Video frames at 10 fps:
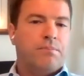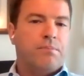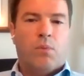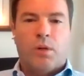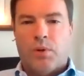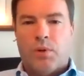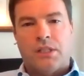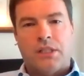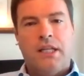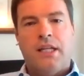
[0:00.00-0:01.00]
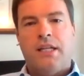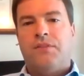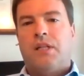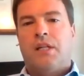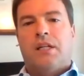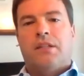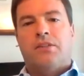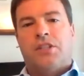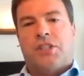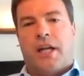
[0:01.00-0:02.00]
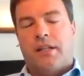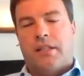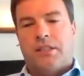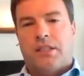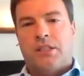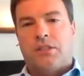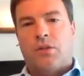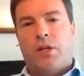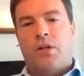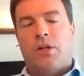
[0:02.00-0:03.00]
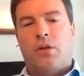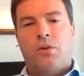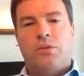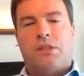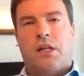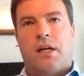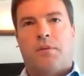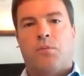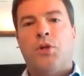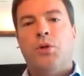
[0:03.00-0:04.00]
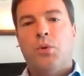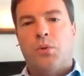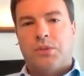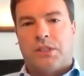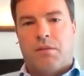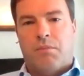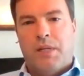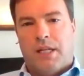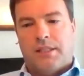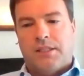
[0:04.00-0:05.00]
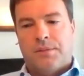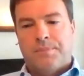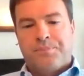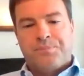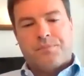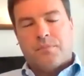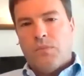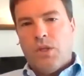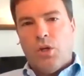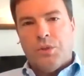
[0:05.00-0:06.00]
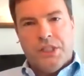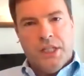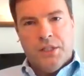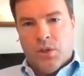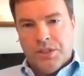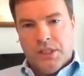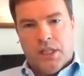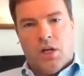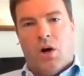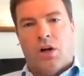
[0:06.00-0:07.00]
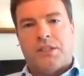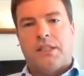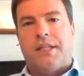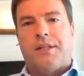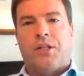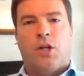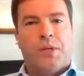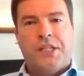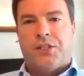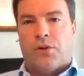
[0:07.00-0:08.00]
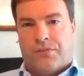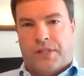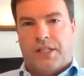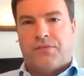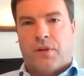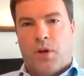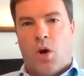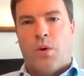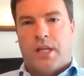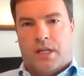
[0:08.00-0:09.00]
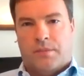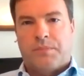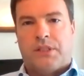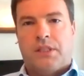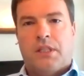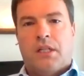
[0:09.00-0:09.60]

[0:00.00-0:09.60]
and if one person leaves, there's a challenge. And so those renewals get missed, which then turns into costly, research fees from the OEMs,